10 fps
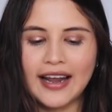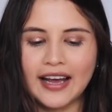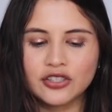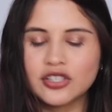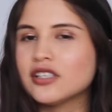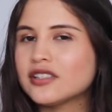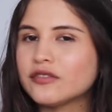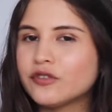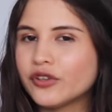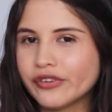It actually
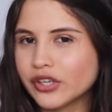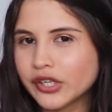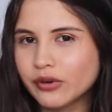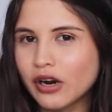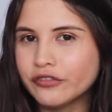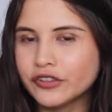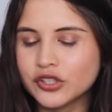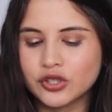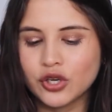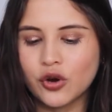doesn't feel very rough,
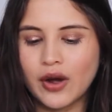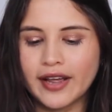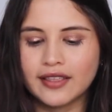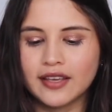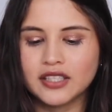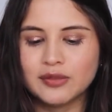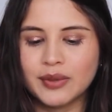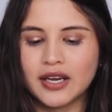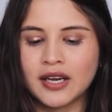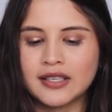so I think it's
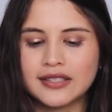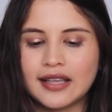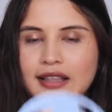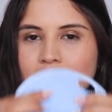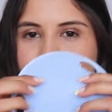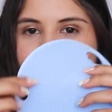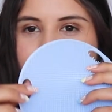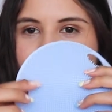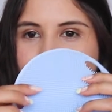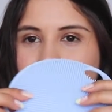because these
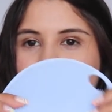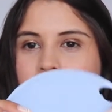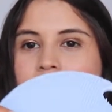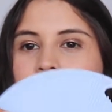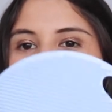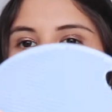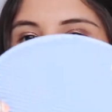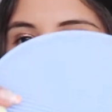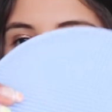right here are like